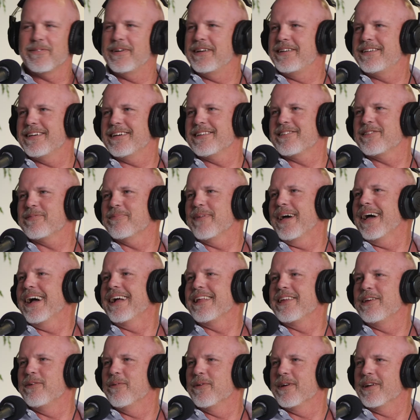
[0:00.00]
We just met.
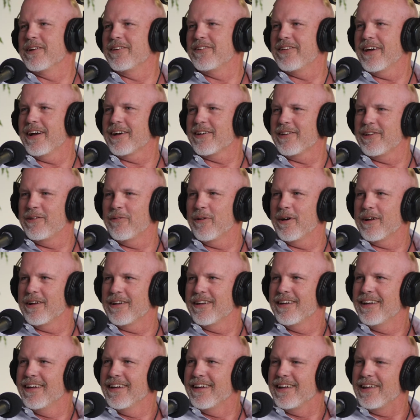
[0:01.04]
And you want to check? You want
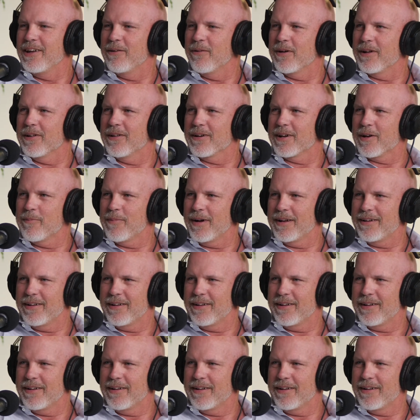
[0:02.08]
to look at my